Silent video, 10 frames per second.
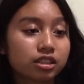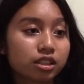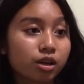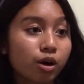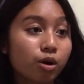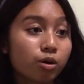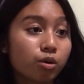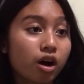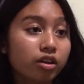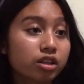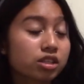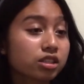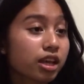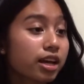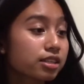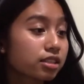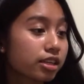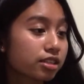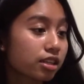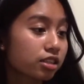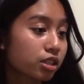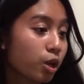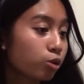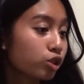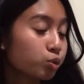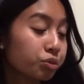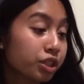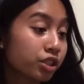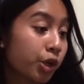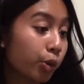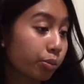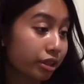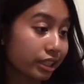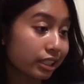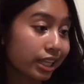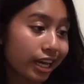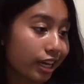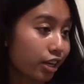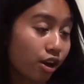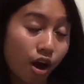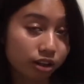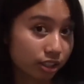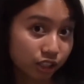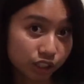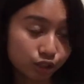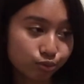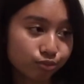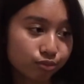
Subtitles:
So this says, it says no smear, no bleed technology.